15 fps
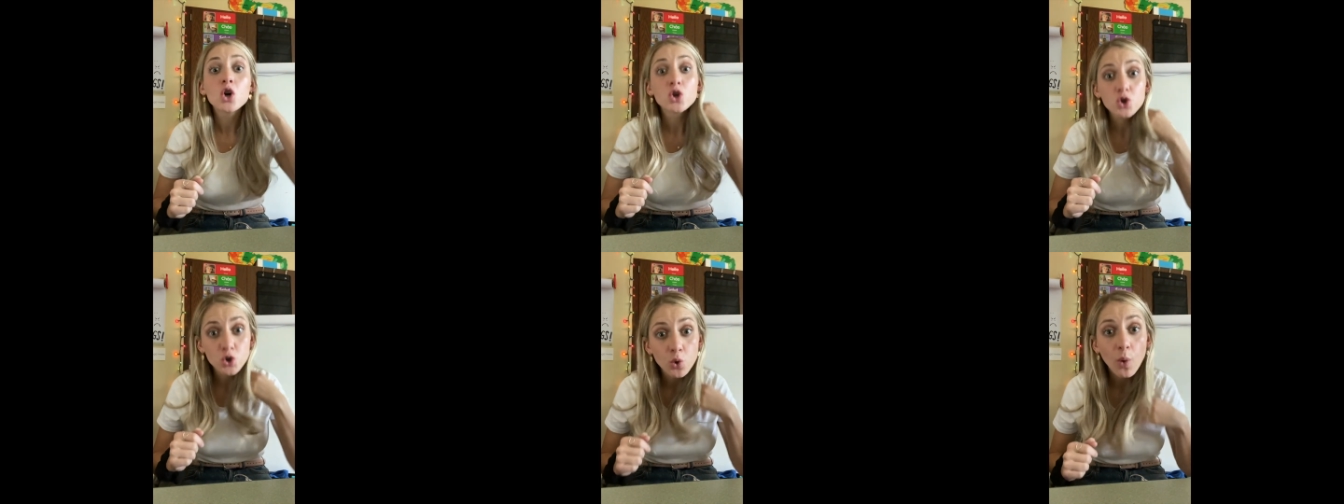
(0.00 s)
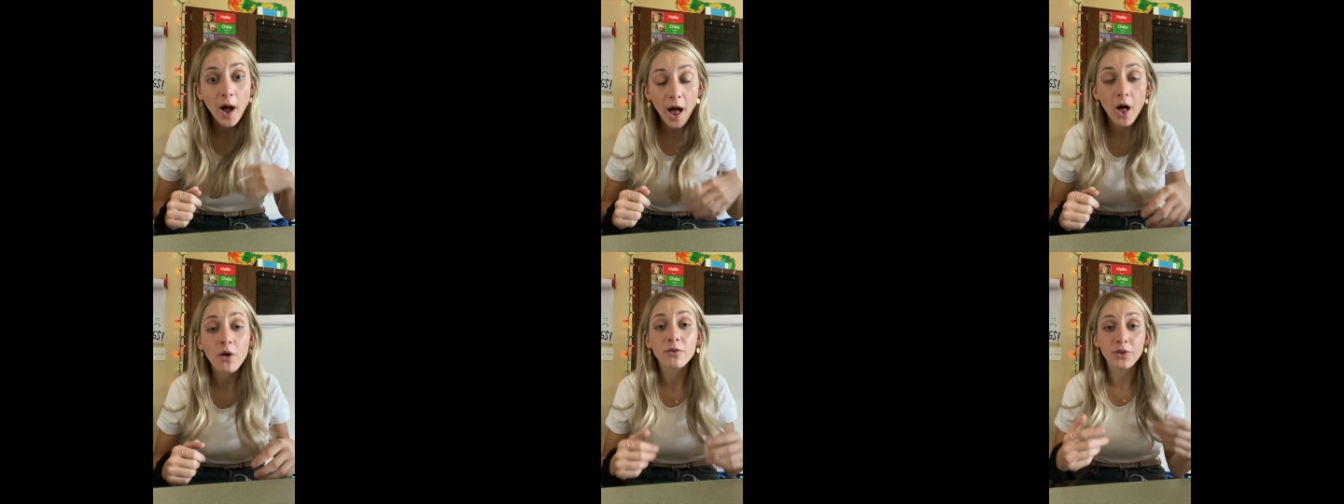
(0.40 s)

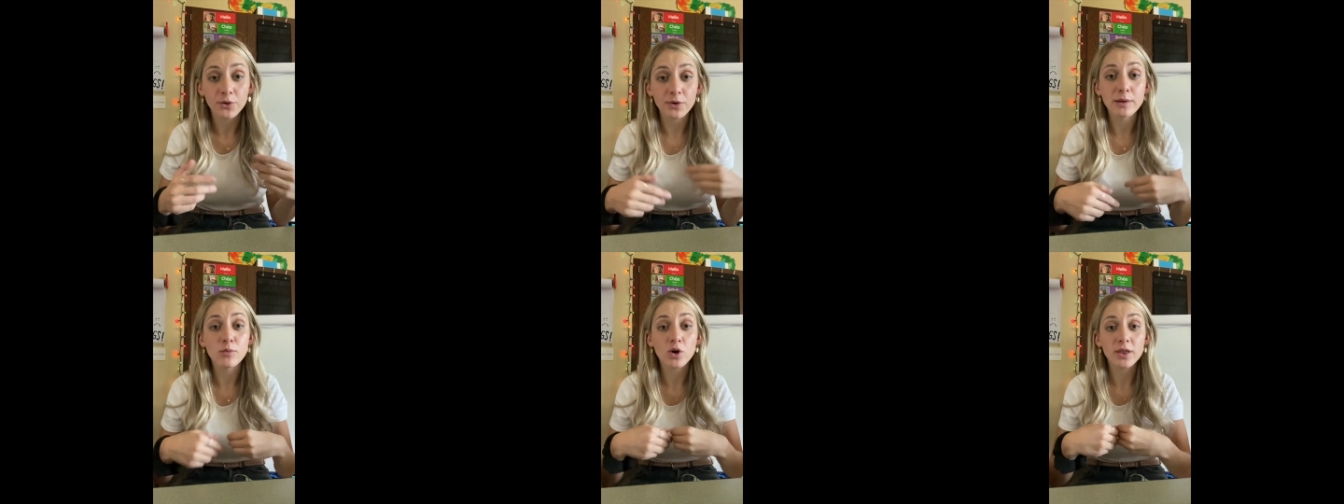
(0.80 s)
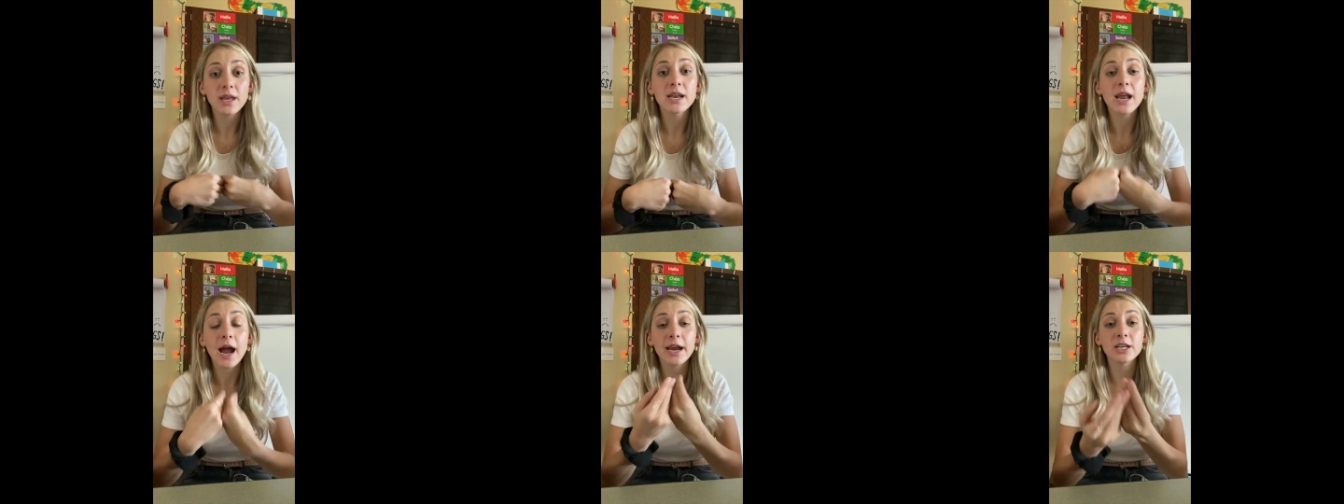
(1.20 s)
12. 3 more
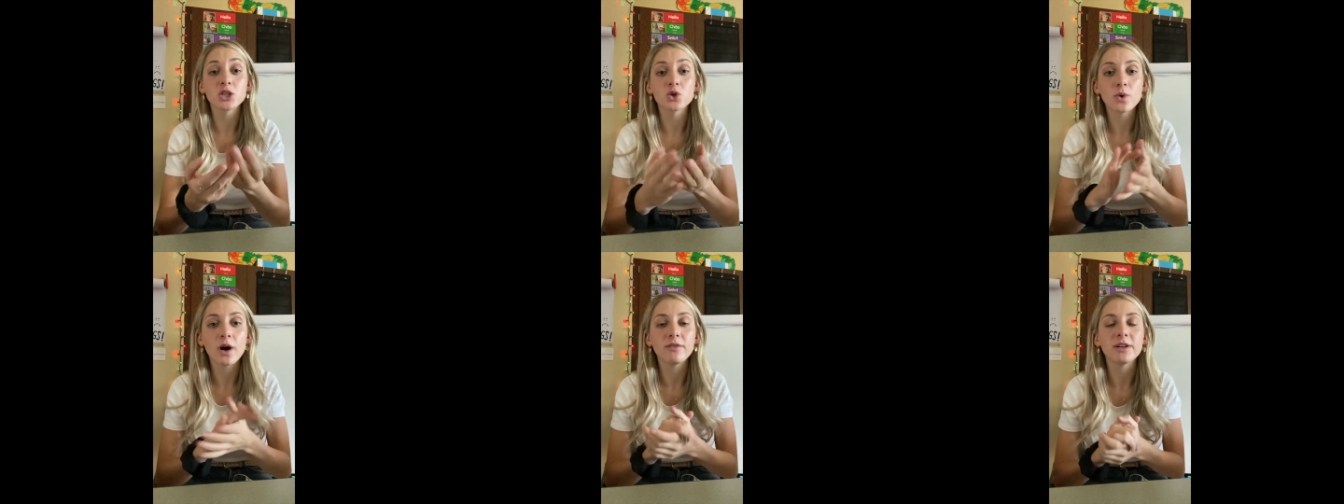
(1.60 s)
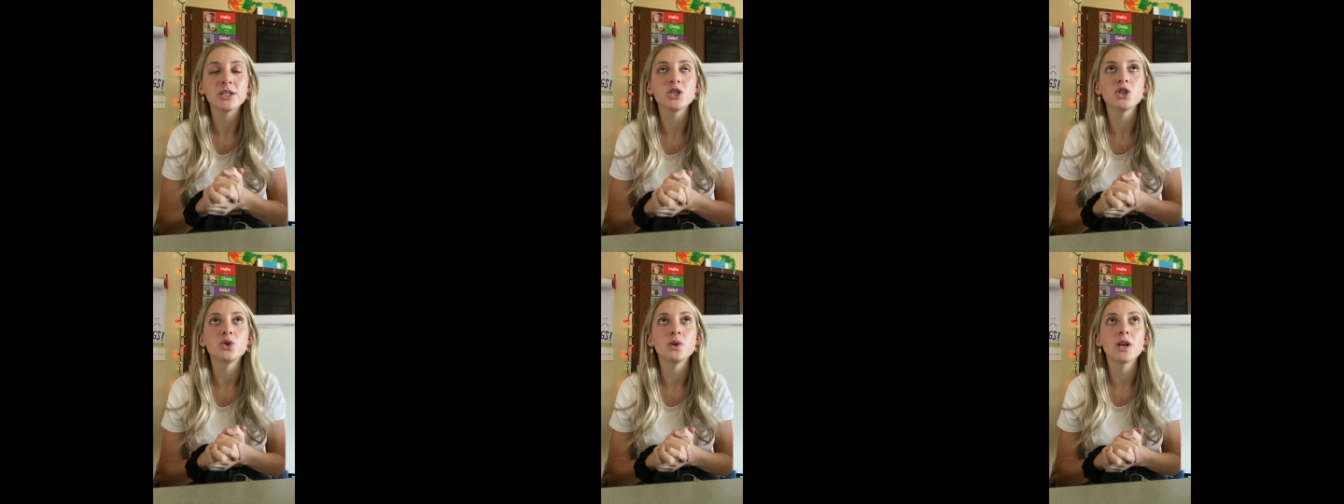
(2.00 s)
than 9 is 12.
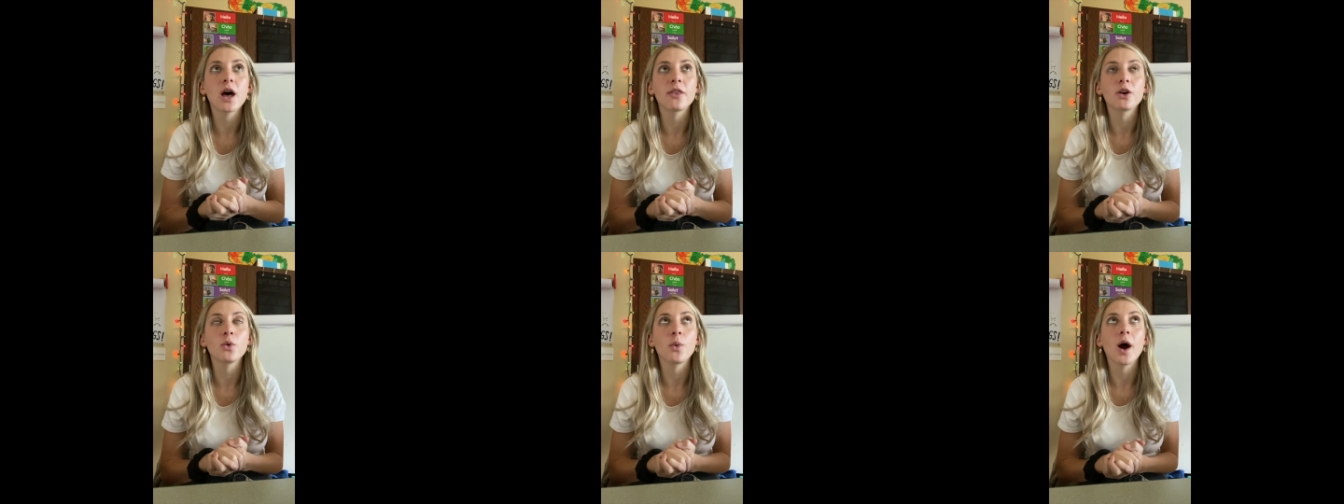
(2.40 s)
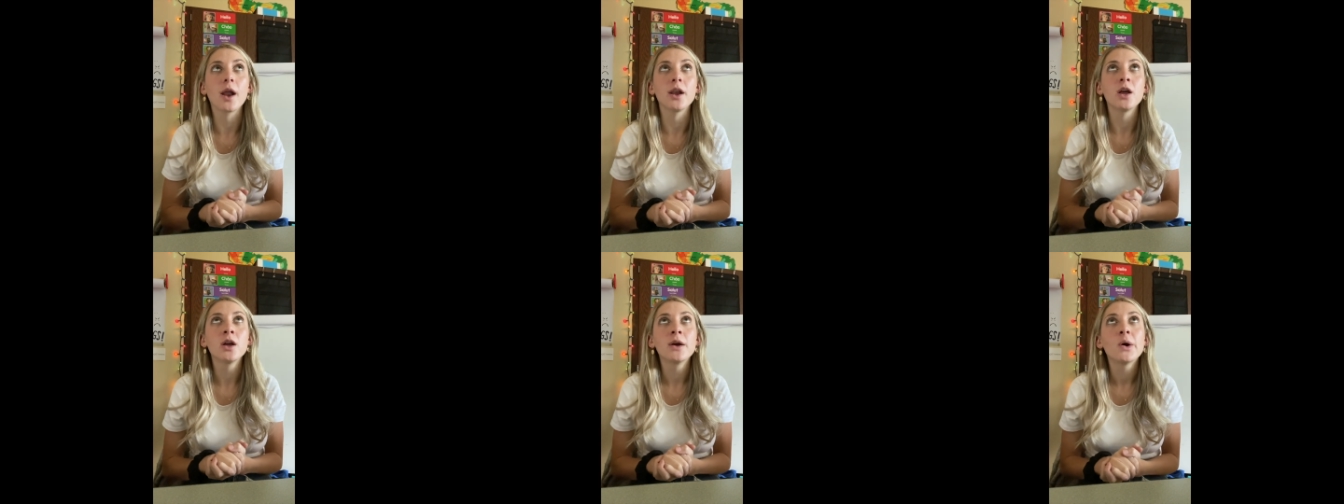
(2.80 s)
Let's do another one.